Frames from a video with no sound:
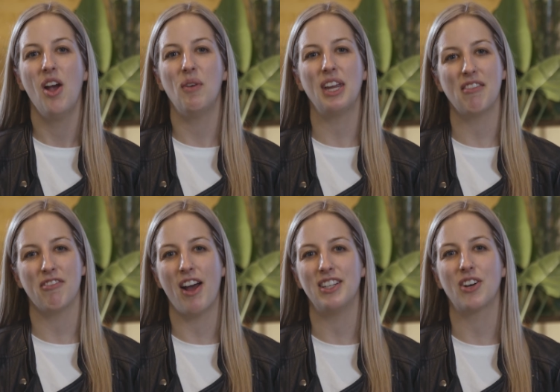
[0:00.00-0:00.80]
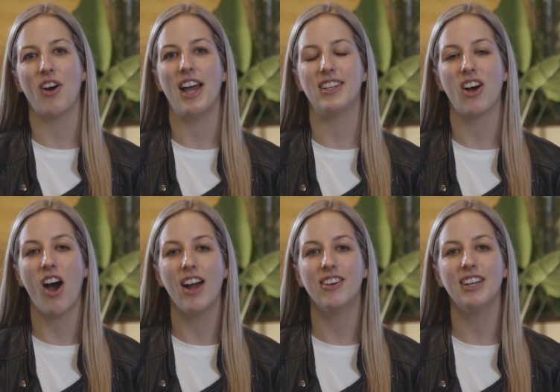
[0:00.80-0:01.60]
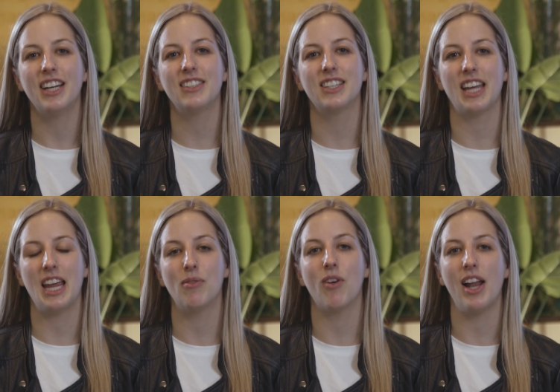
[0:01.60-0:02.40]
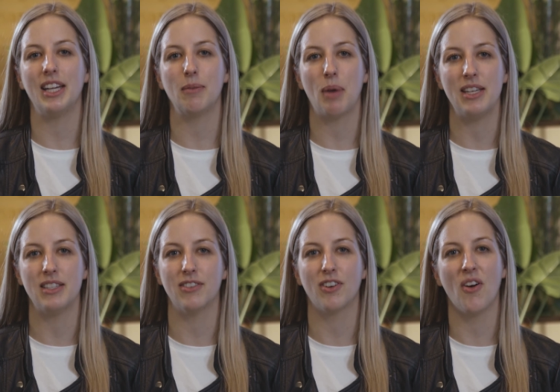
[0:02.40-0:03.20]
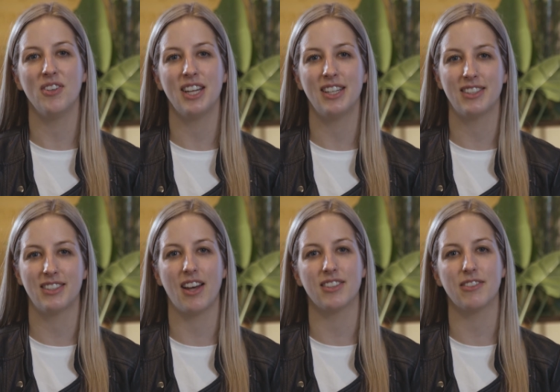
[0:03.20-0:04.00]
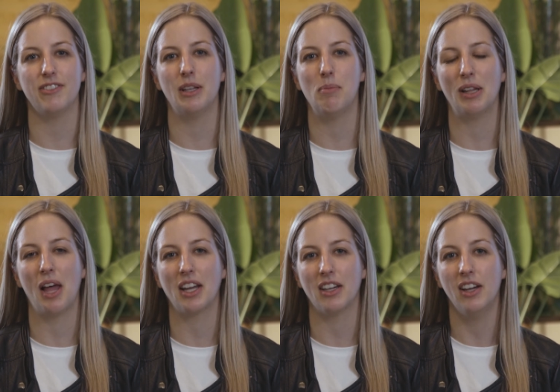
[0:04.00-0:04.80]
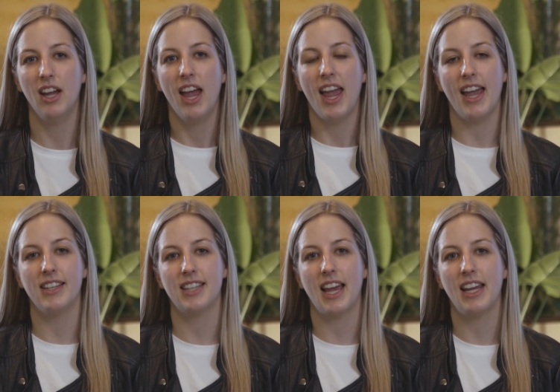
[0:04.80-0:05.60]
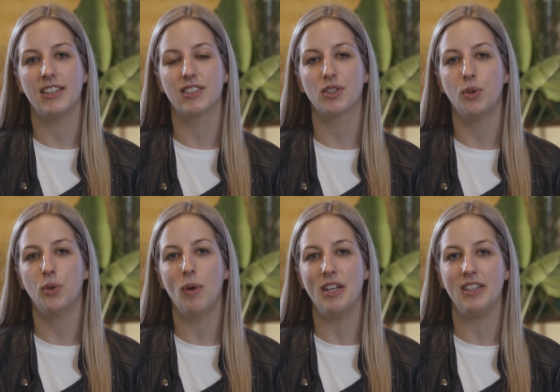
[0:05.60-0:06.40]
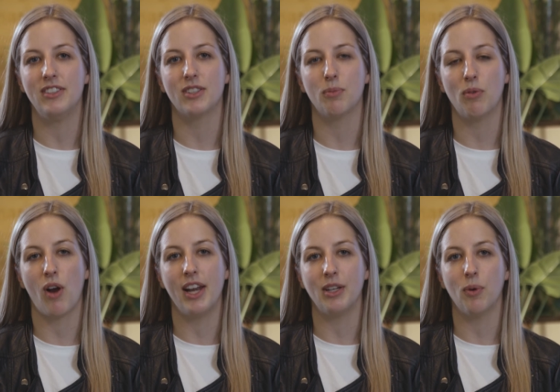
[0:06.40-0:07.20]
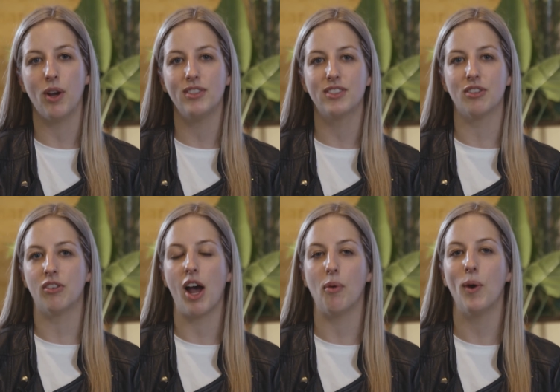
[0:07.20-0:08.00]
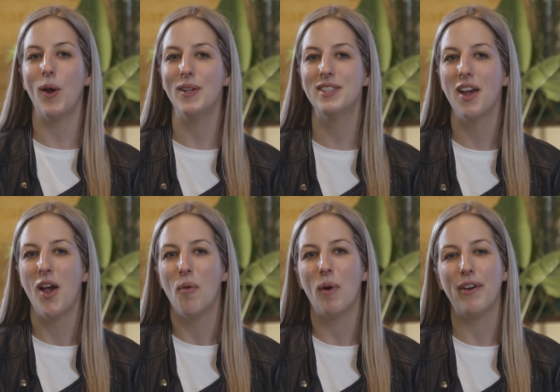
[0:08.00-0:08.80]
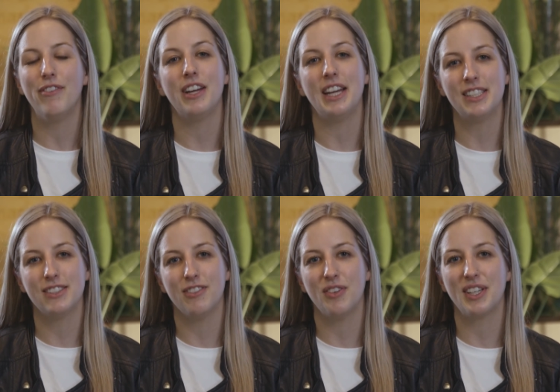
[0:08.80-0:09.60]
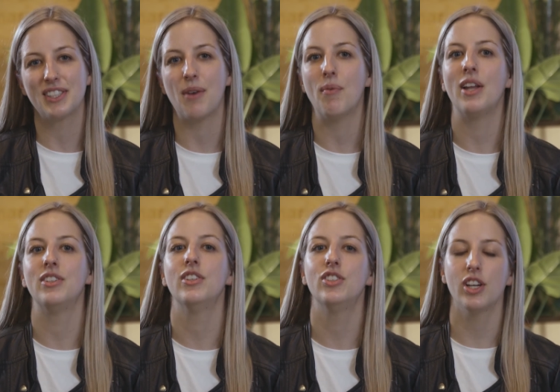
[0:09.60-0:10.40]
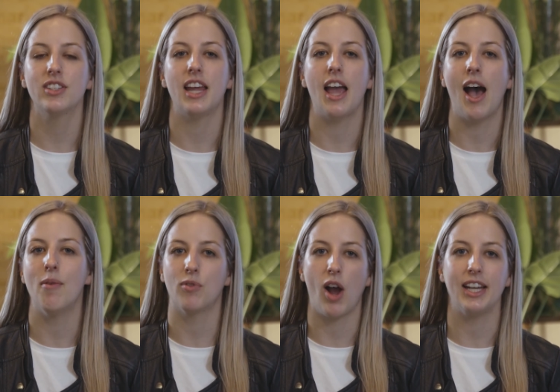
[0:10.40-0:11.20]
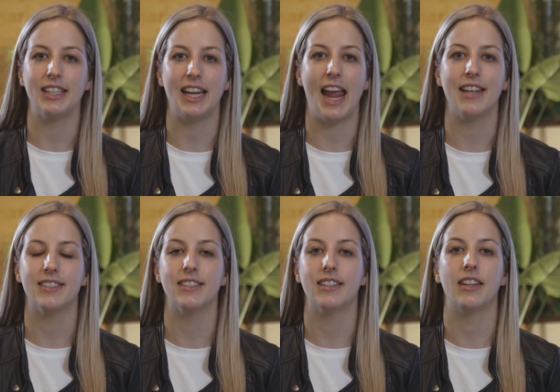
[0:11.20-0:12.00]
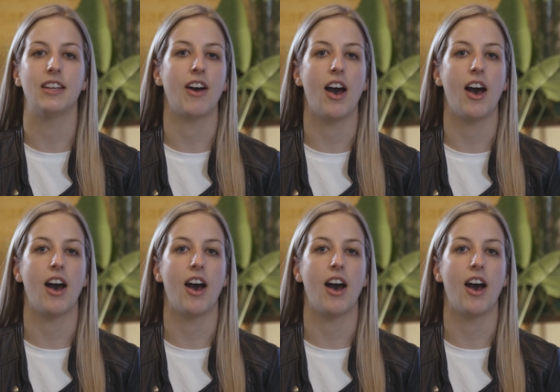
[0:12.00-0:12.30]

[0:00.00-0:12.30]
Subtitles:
we can find it quite tiring to keep writing pieces of content. It starts to feel a bit like an essay at school when you just were writing words to write words, where if you're interviewing someone, you're just writing the answers that they've